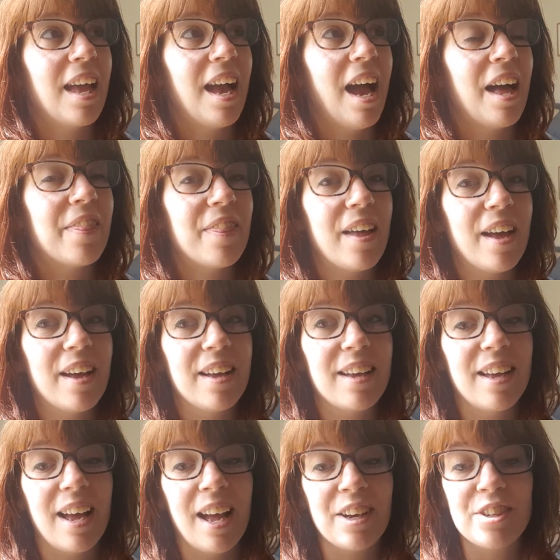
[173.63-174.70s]
And that
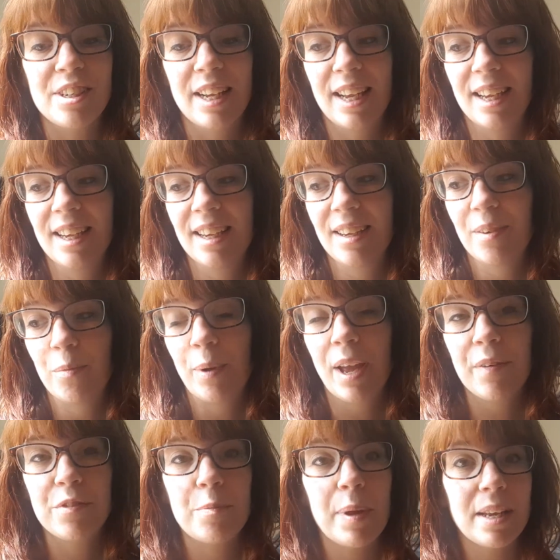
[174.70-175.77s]
actually we
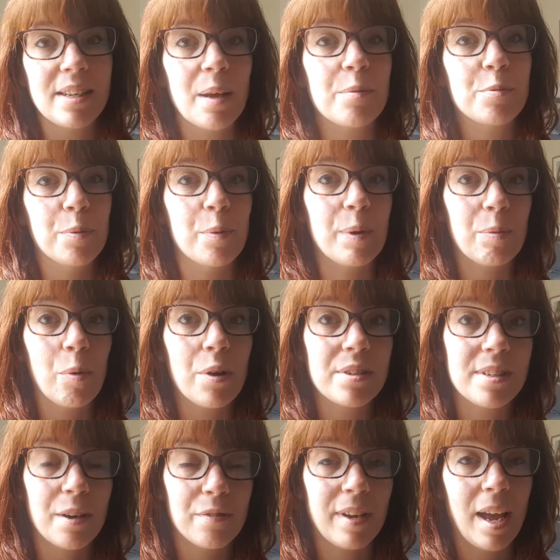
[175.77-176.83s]
have to be adaptable with what
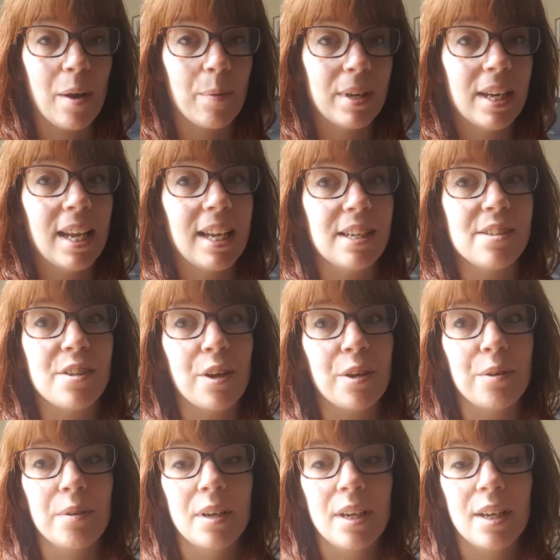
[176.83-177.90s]
self-care we need.
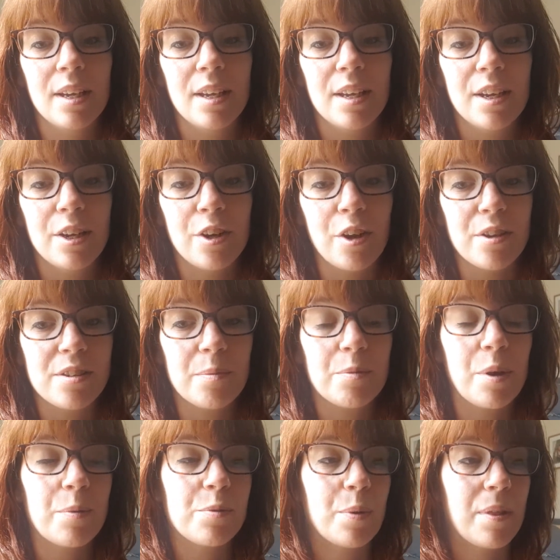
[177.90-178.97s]
So,
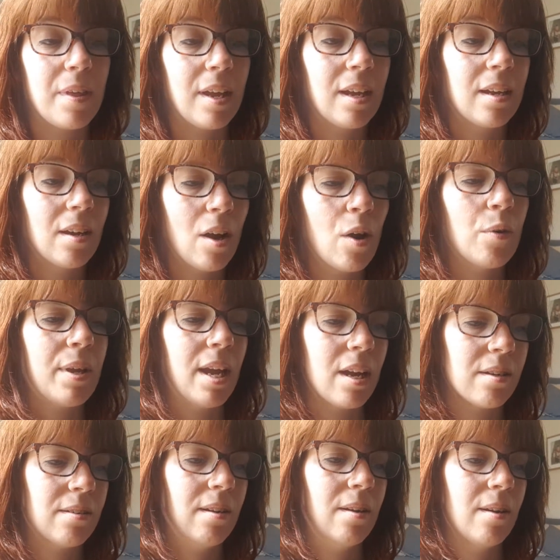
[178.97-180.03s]
sometimes we think, oh yeah,
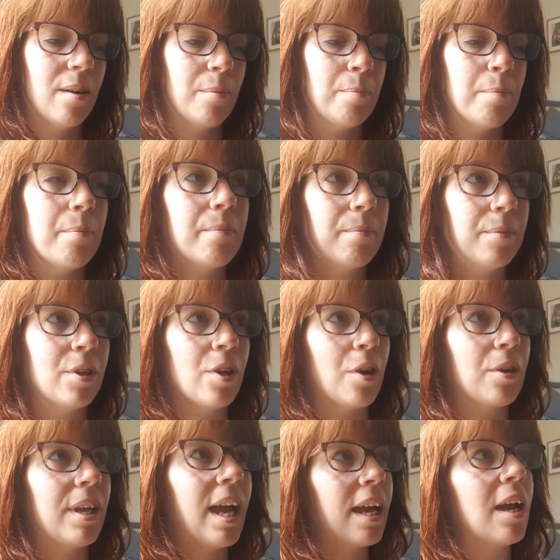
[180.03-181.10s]

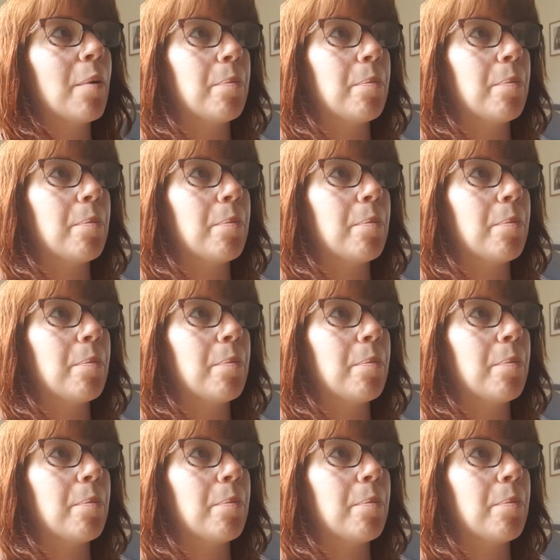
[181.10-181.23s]
getting up